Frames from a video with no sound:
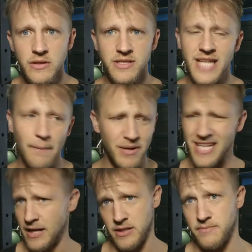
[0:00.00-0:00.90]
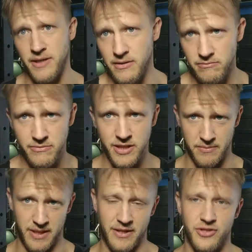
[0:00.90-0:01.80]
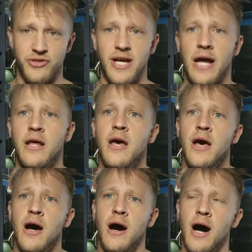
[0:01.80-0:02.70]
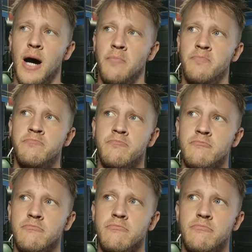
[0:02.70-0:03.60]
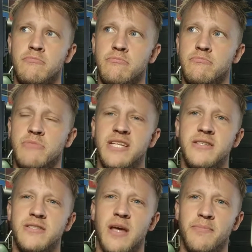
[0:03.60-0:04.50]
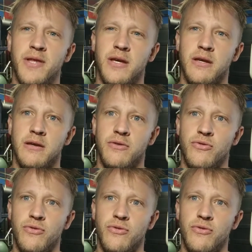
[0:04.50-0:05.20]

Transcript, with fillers: And stop pretending to be somebody that you're not. Um, this is something.